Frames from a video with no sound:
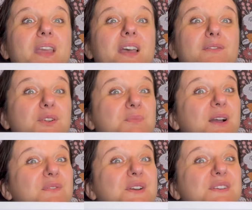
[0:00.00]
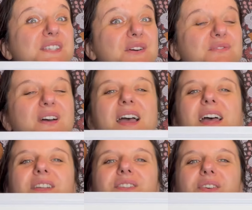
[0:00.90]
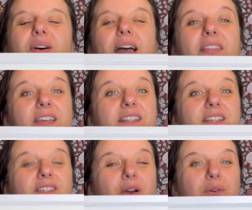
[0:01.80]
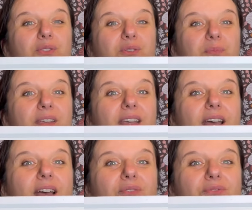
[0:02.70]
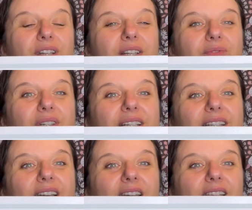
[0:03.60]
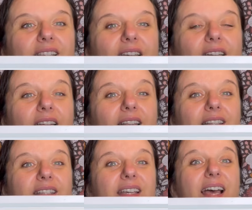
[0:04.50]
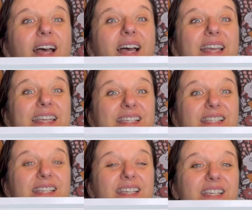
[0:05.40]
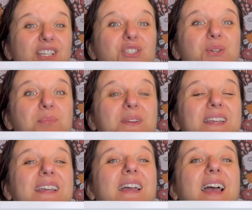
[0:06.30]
floss pack for yourself. So I think this is going to be a really, really nice and easy shopping